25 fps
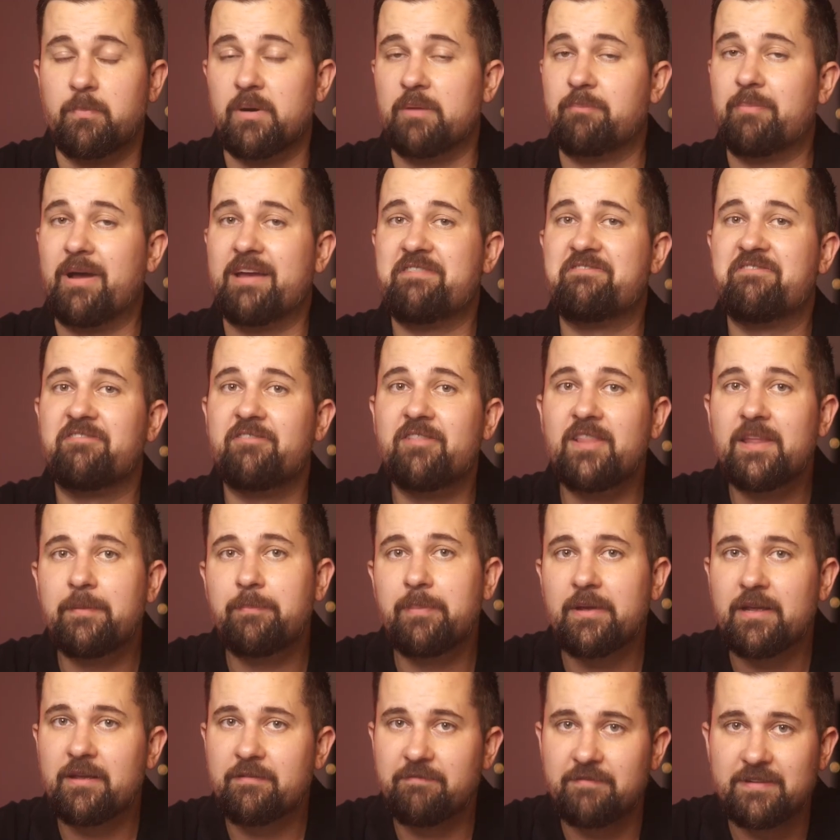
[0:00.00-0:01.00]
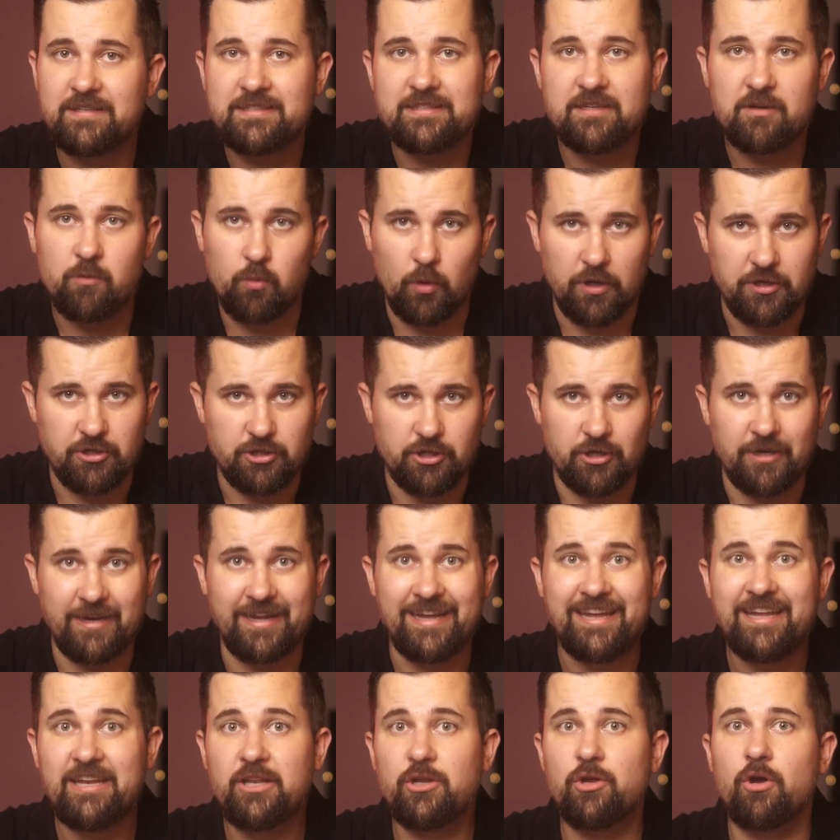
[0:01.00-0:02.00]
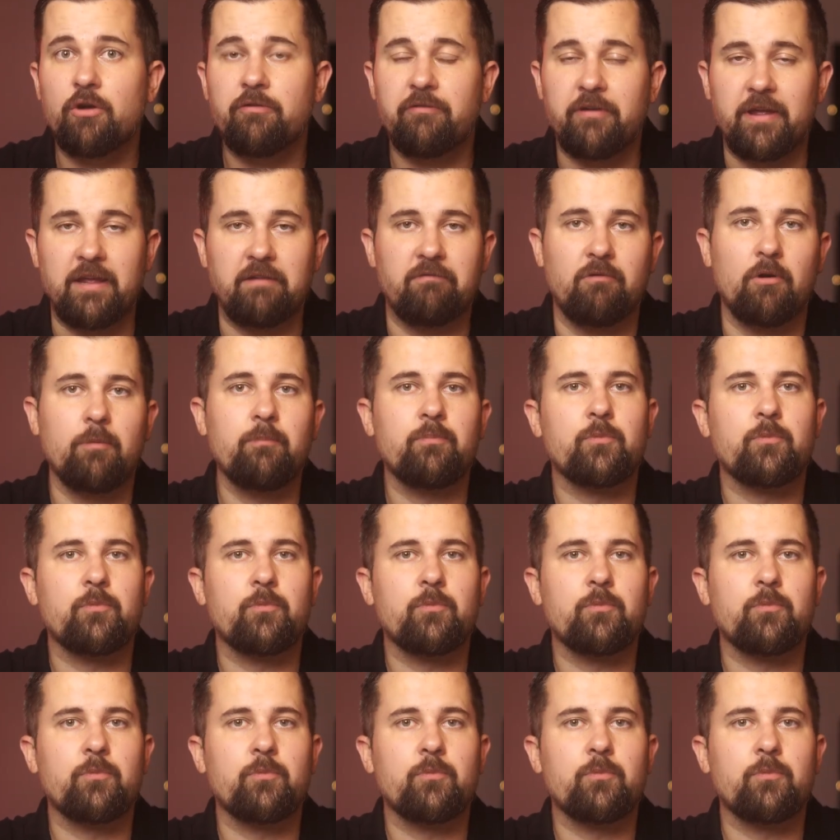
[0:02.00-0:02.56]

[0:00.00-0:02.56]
But by flipping this equation in your favor,